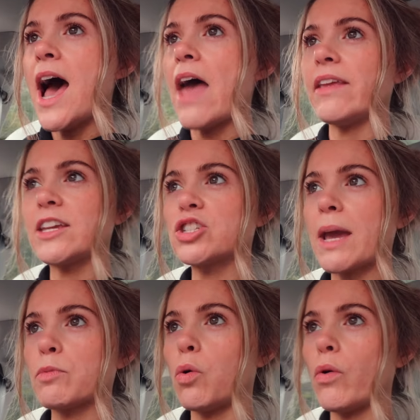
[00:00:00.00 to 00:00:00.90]
and it just
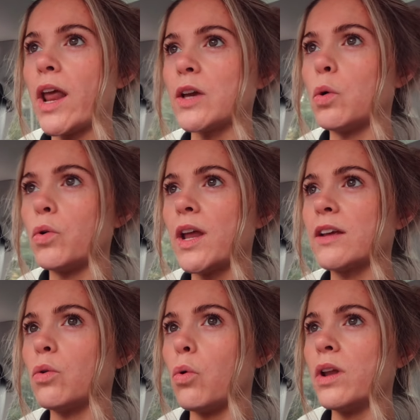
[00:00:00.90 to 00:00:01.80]
kept going and going
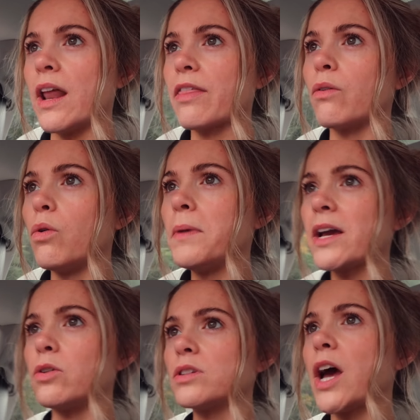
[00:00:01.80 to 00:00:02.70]
and going, and I thought, oh my
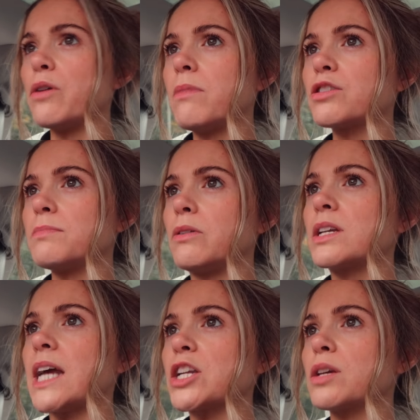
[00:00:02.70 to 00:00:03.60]
god, how much milk
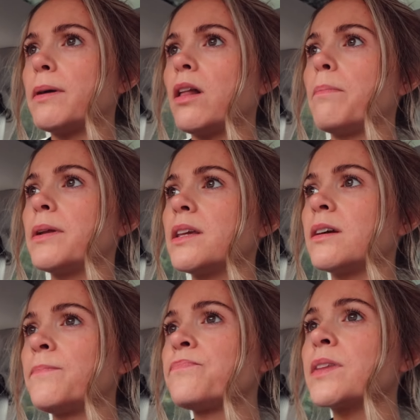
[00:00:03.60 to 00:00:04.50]
is actually built up in here?